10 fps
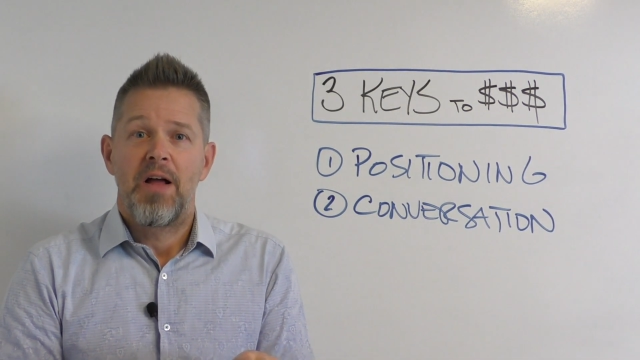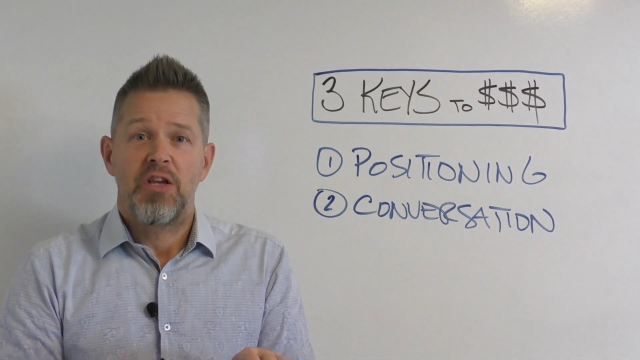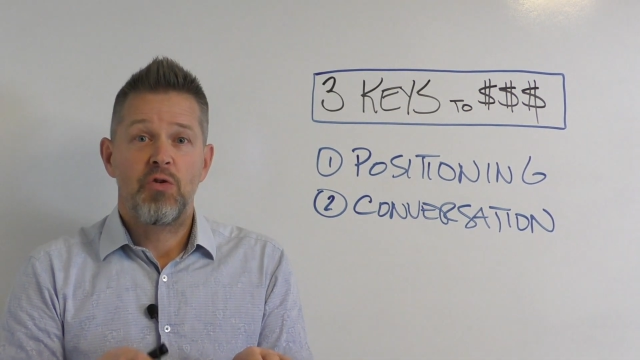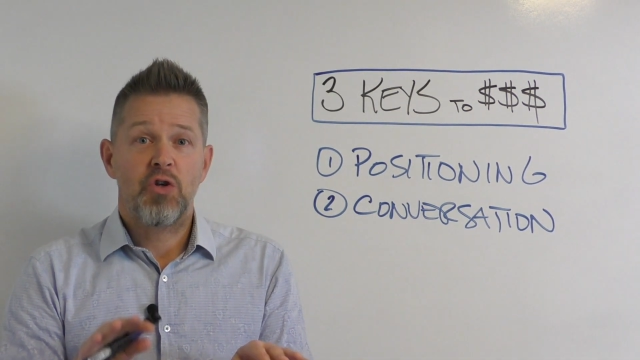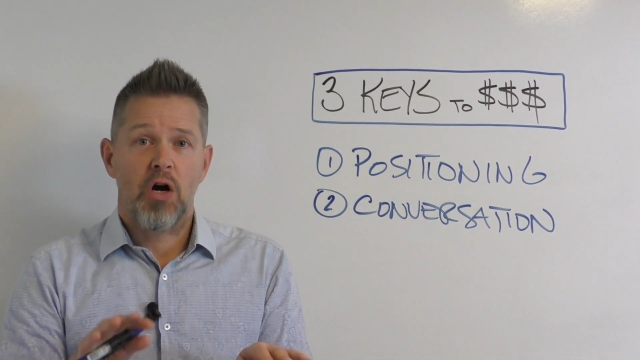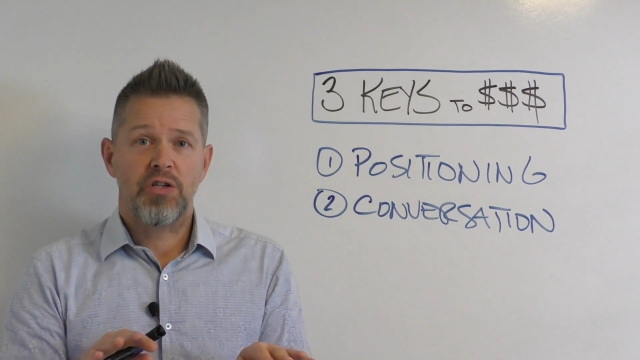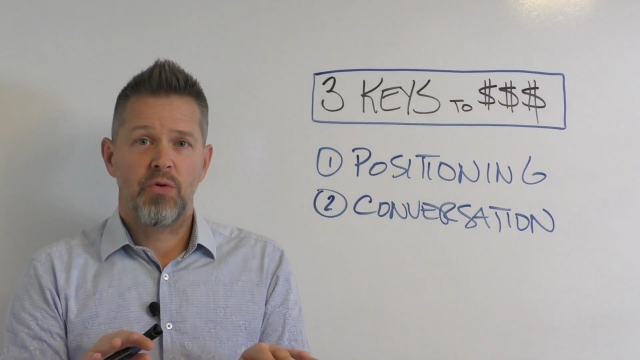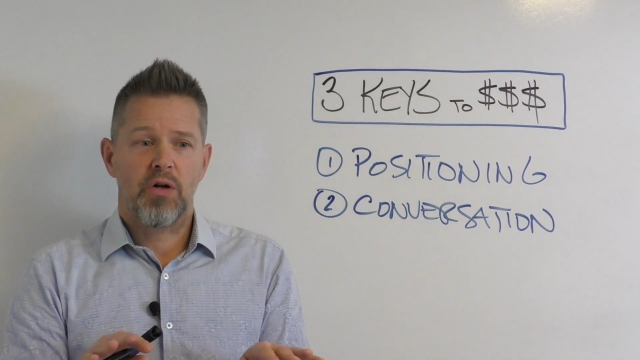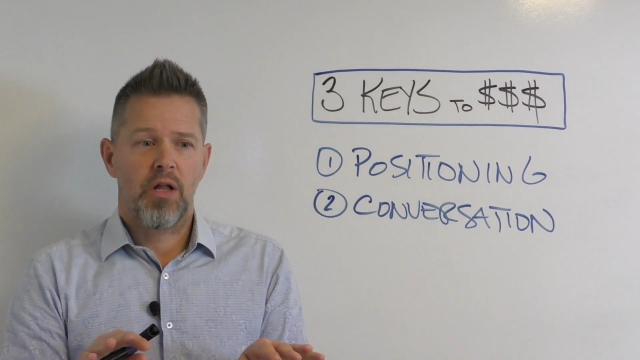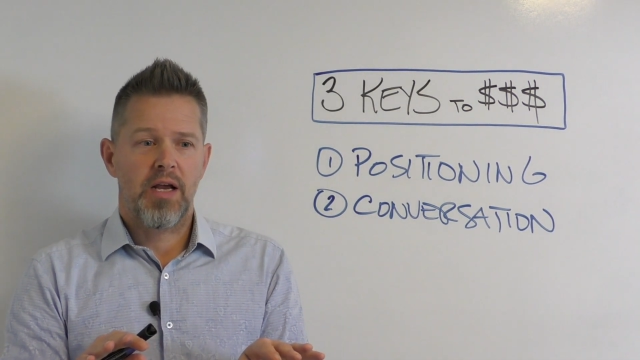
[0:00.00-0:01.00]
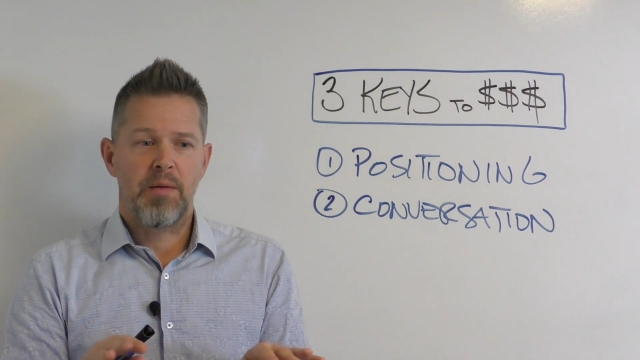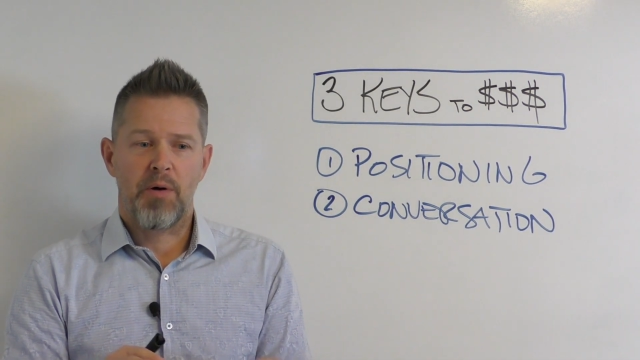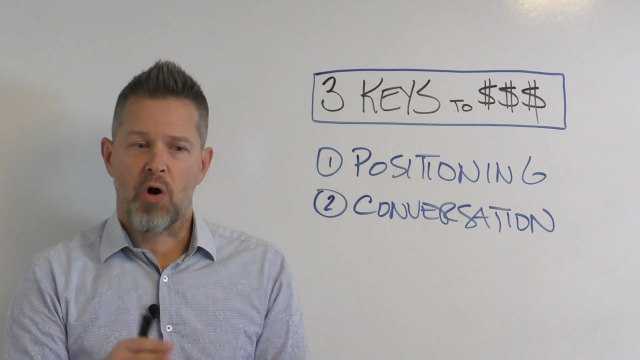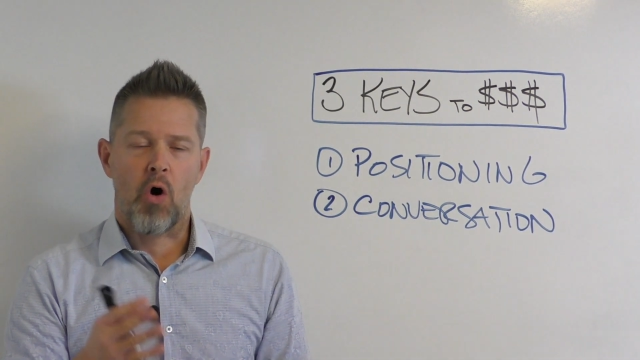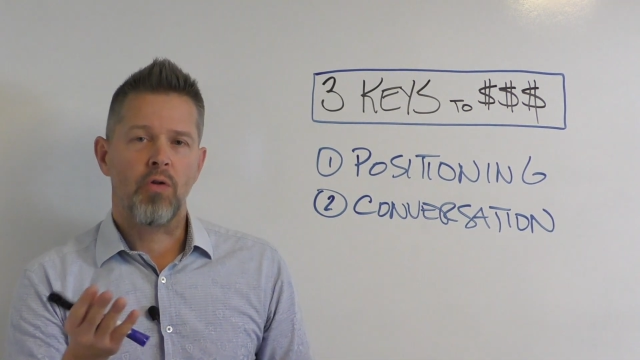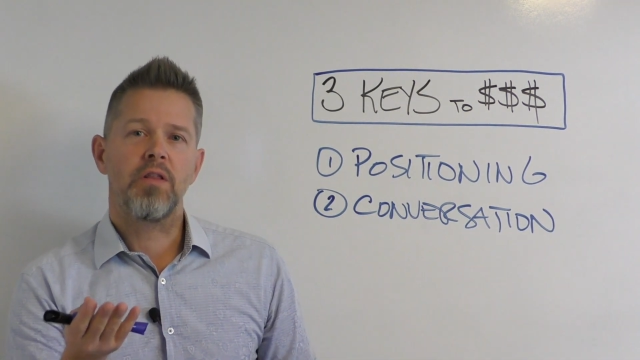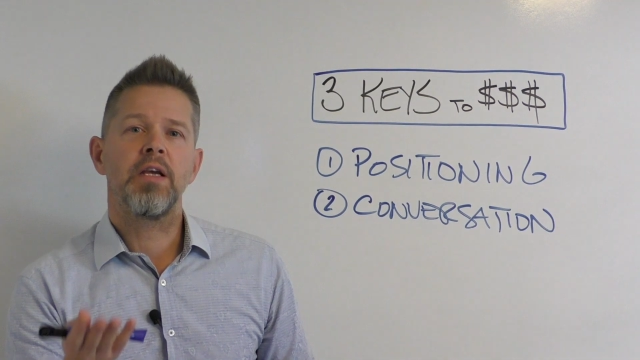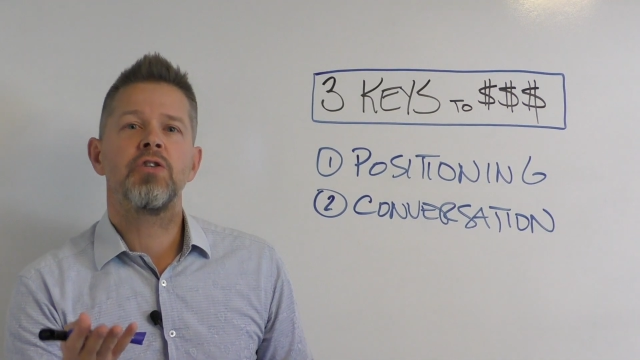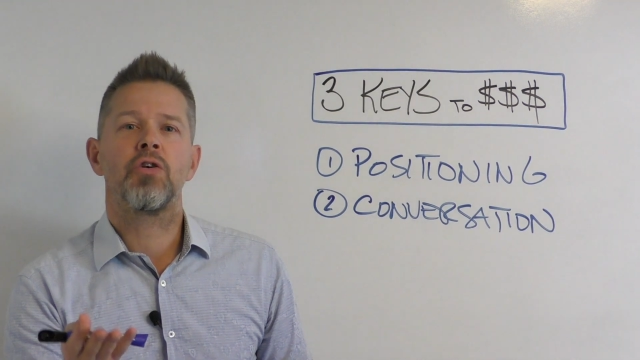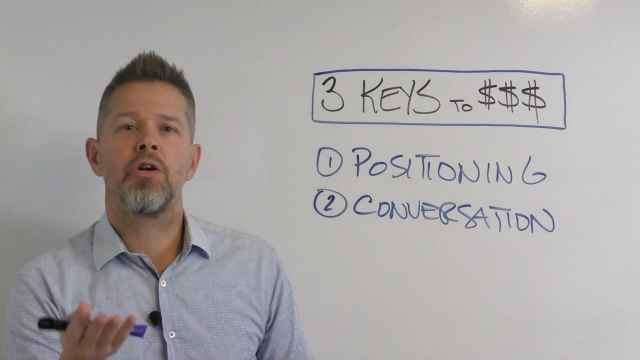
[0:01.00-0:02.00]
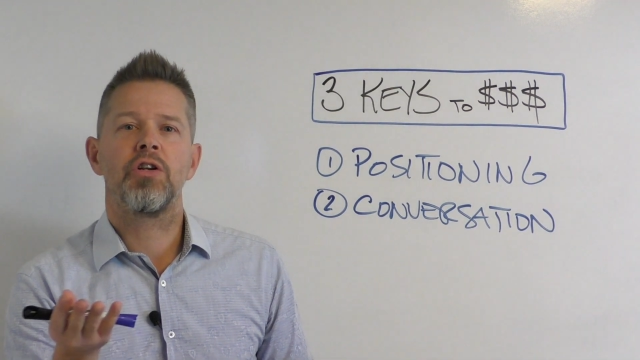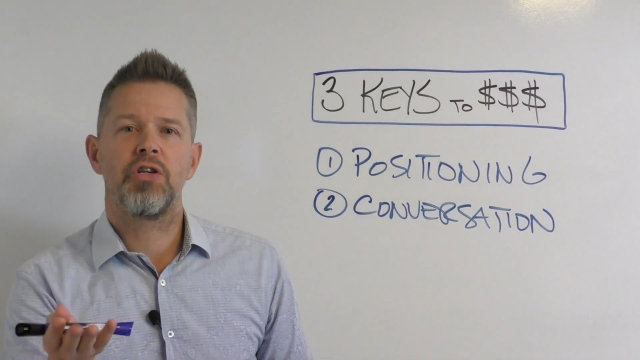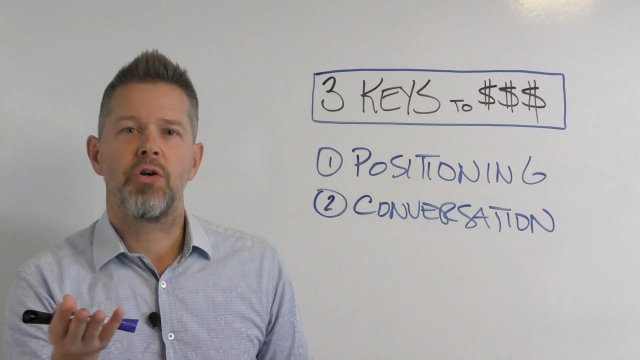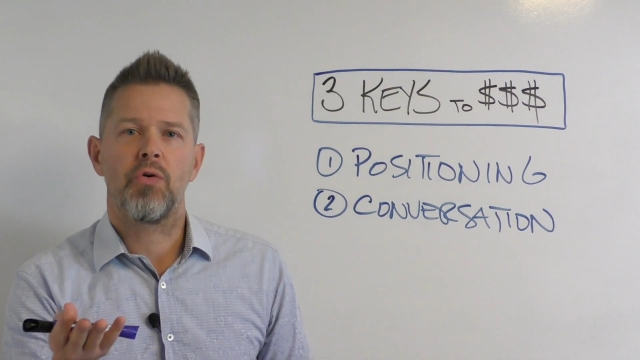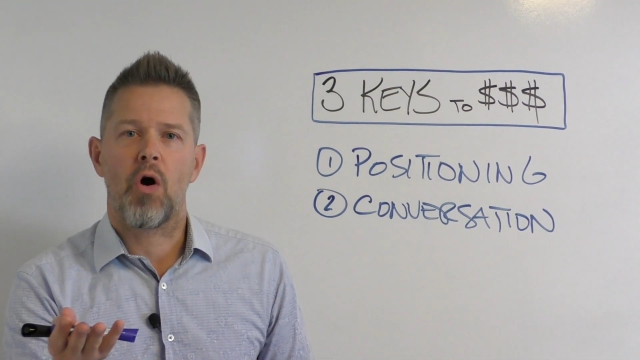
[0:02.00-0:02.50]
You talk to a client about all the things you're going to do,